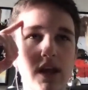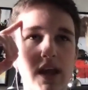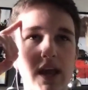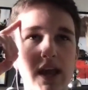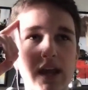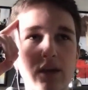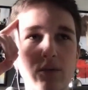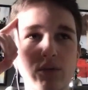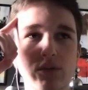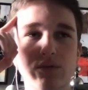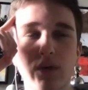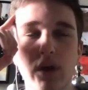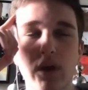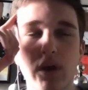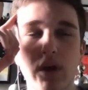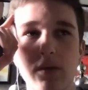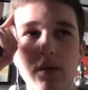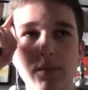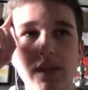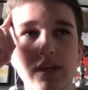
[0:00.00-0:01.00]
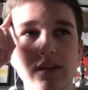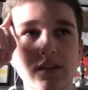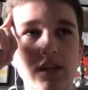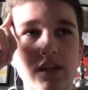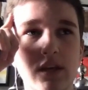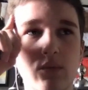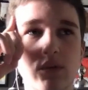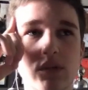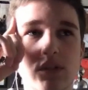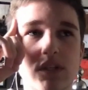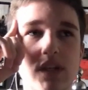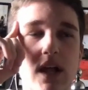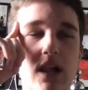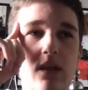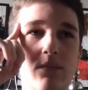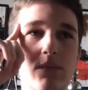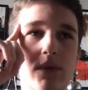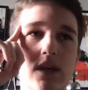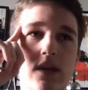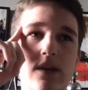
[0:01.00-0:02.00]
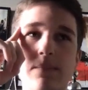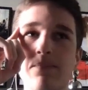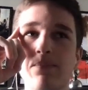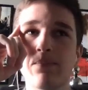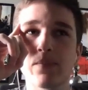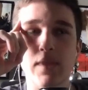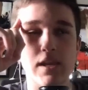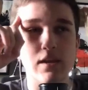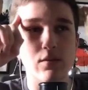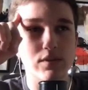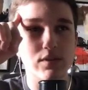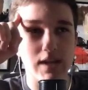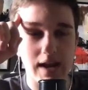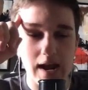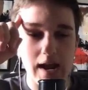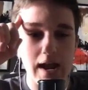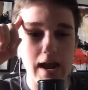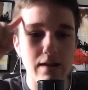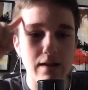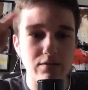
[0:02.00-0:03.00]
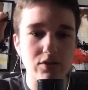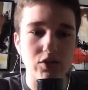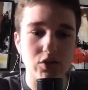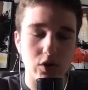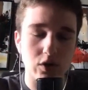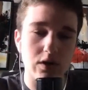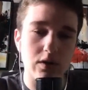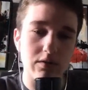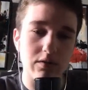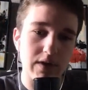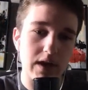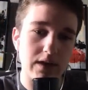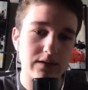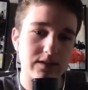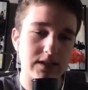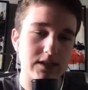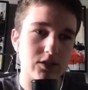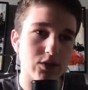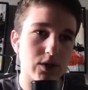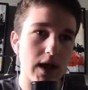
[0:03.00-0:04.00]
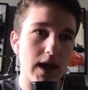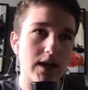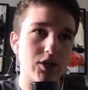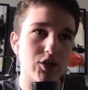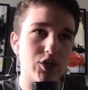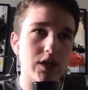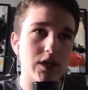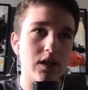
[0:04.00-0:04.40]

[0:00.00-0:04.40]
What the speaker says: And it was funny because he was telling me, he was like, I have a certain investing strategy.